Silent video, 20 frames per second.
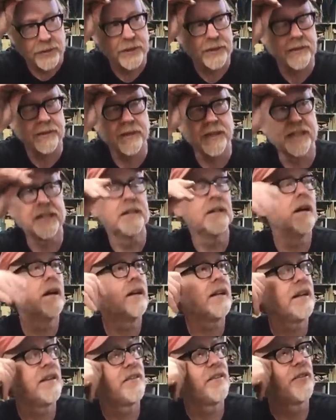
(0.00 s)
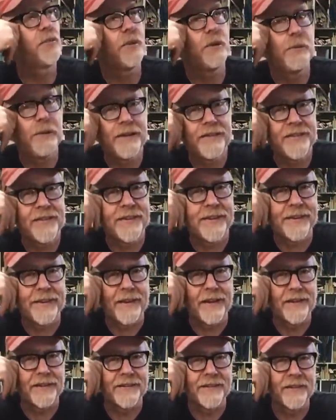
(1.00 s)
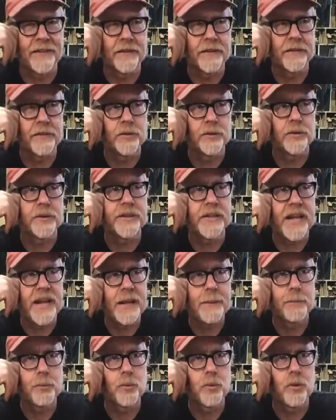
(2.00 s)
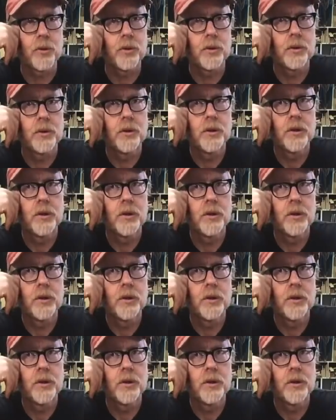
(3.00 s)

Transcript: And like I guess three weeks into the lockdown in early April,